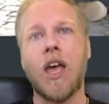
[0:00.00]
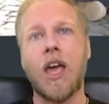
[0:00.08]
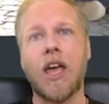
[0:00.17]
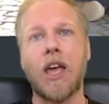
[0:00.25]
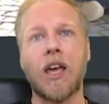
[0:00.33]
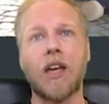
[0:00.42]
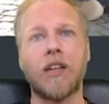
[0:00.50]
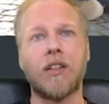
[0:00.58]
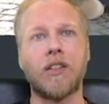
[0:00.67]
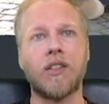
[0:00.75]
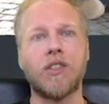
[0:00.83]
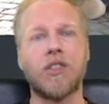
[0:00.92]

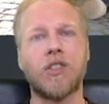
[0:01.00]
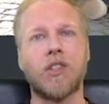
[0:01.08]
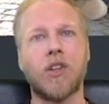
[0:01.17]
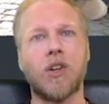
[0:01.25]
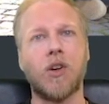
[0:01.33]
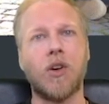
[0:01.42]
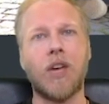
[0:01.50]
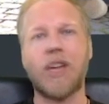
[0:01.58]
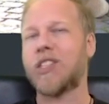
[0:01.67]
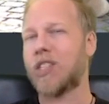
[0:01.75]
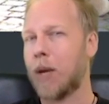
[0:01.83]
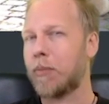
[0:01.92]
And so,
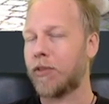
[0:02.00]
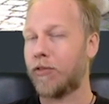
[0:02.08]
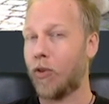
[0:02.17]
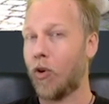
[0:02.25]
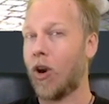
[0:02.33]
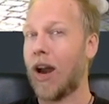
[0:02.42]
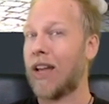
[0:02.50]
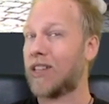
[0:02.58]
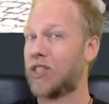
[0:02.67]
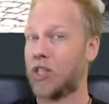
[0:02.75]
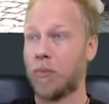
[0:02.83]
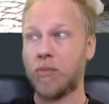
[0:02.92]
except for as
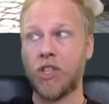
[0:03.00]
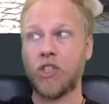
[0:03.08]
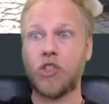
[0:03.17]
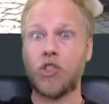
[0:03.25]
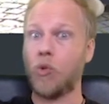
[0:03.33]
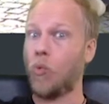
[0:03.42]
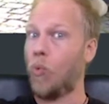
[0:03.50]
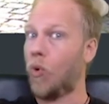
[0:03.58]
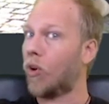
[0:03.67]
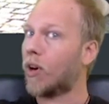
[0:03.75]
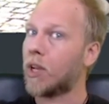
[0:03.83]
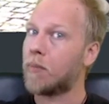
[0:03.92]
something to
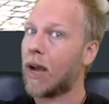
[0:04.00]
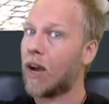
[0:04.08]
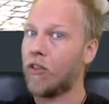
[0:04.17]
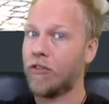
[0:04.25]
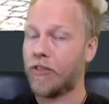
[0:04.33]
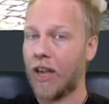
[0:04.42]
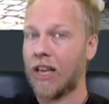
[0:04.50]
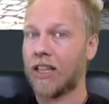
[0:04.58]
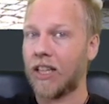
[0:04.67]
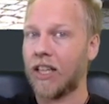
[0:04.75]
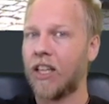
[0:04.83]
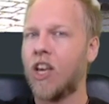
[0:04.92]
worry about
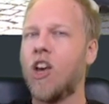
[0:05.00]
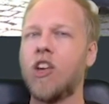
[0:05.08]
vaguely,